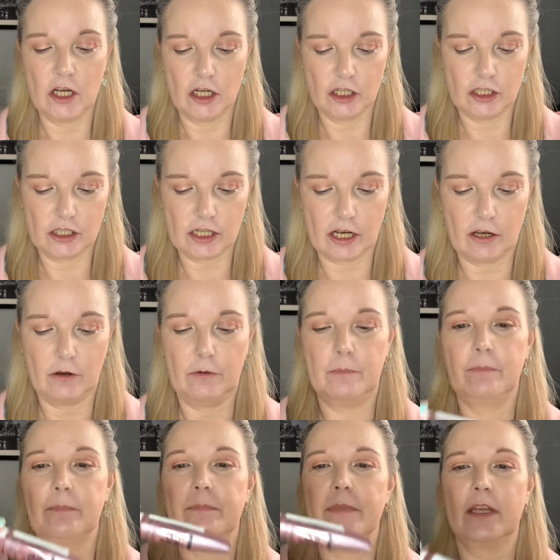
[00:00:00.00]
So,
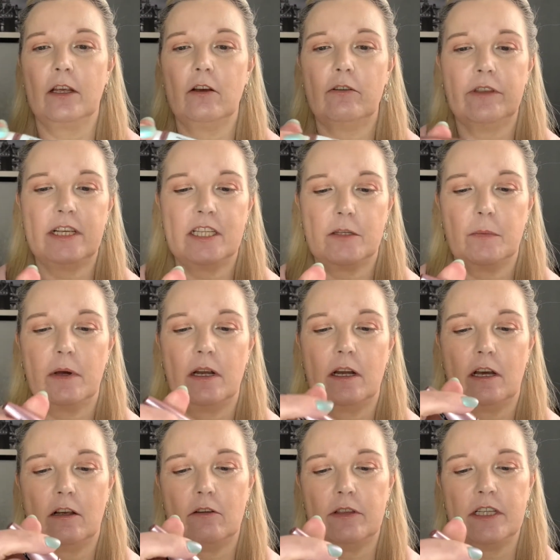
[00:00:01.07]
got this one.
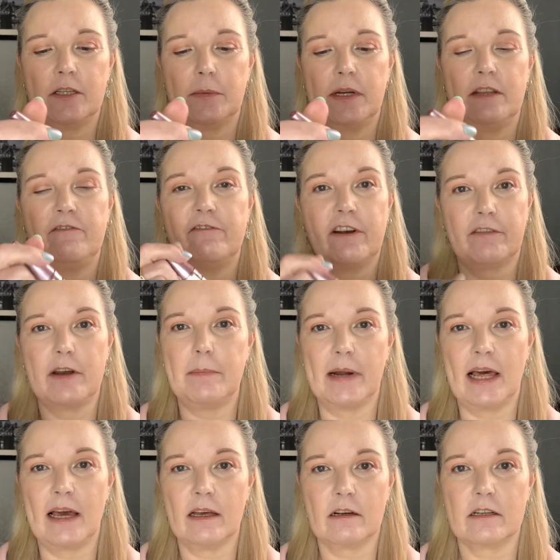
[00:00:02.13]
I got this one in very
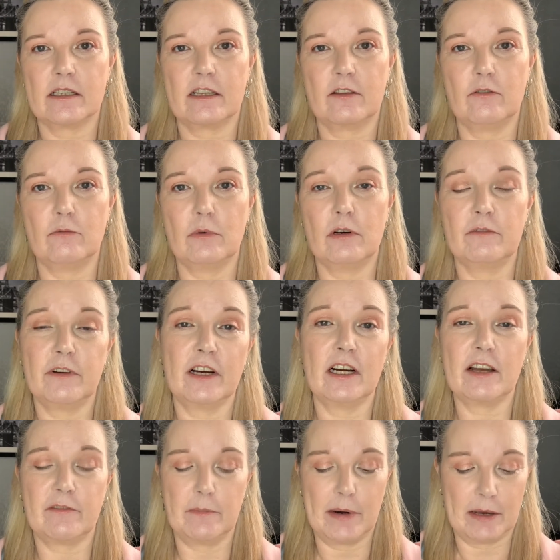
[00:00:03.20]
black because I thought, well, if I'm going to
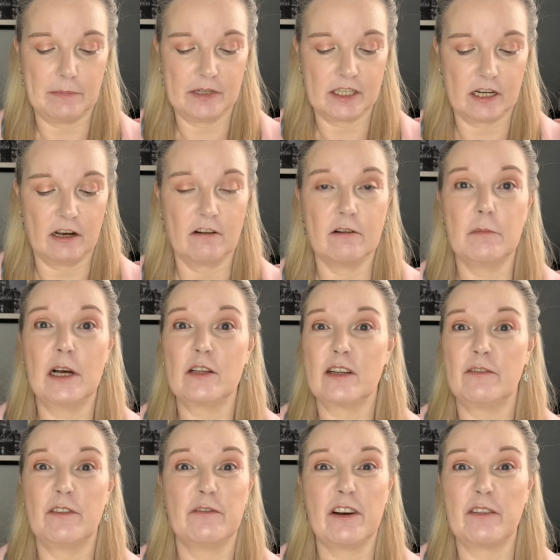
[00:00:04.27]
have a black mascara, I might as
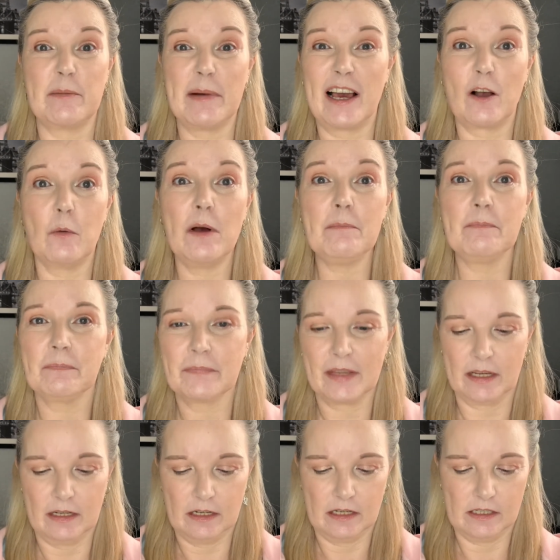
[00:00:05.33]
well have a very black one.
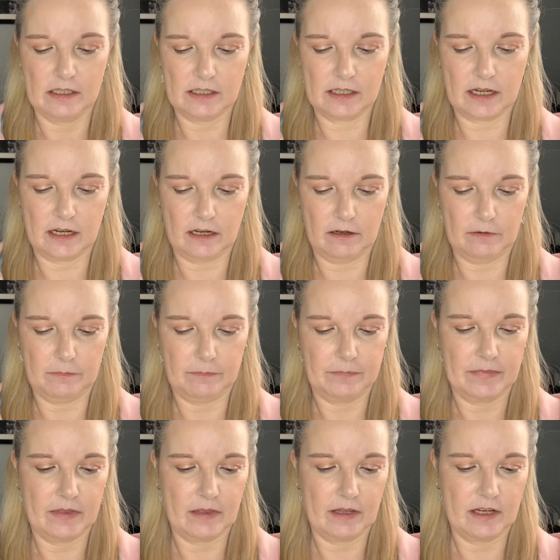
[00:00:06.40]
So,
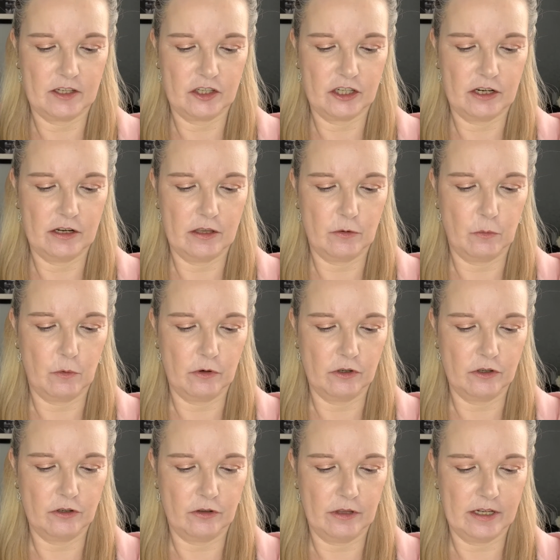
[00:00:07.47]
let's show you the
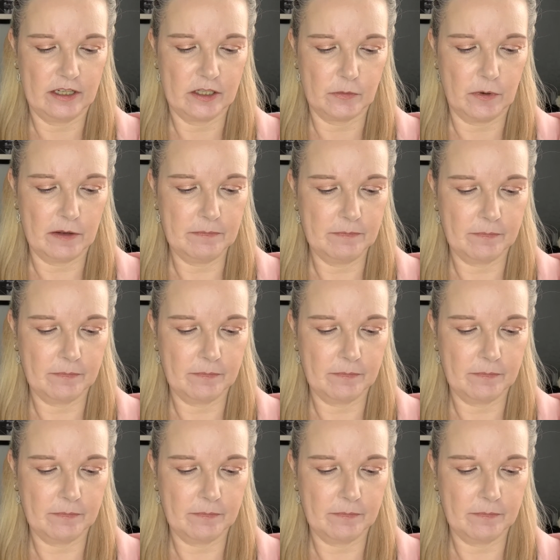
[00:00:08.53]
wand on this one.